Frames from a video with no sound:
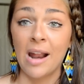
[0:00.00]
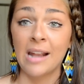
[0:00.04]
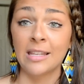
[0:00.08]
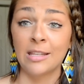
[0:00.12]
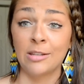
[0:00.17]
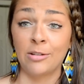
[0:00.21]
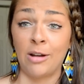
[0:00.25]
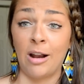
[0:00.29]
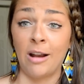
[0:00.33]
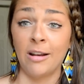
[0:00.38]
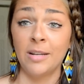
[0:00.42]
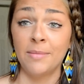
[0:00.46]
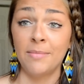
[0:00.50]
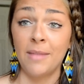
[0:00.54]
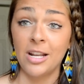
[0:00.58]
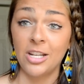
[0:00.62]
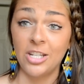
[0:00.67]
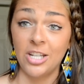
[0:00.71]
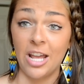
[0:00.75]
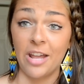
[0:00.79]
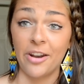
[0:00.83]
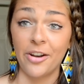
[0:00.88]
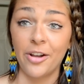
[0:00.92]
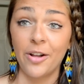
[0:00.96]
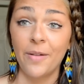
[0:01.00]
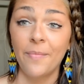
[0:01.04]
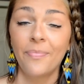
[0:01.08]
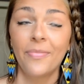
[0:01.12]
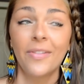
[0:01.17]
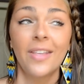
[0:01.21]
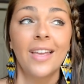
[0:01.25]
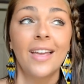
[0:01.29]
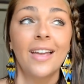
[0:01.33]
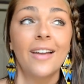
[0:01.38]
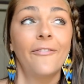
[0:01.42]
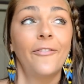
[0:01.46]
and subscribe to my channel
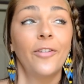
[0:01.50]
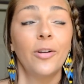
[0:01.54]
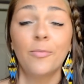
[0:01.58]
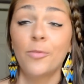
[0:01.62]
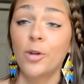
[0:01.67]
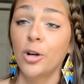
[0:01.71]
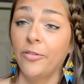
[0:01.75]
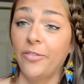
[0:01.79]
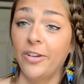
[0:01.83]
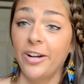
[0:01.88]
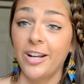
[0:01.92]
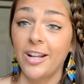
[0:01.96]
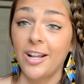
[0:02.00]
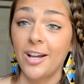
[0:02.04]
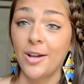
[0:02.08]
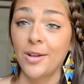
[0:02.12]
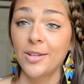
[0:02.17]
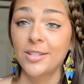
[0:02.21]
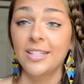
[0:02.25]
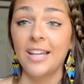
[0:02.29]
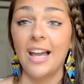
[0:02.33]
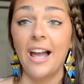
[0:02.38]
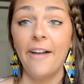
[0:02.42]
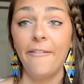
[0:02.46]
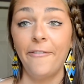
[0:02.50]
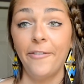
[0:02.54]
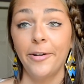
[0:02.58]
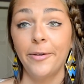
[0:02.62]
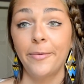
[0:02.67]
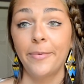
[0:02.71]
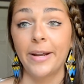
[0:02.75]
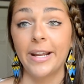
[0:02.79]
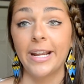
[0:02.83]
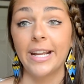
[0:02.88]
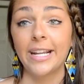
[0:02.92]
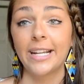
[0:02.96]
for more videos
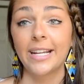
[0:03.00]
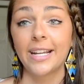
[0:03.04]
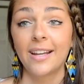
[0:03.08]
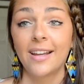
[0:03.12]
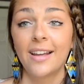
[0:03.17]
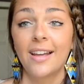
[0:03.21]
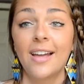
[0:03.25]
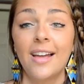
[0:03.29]
every week.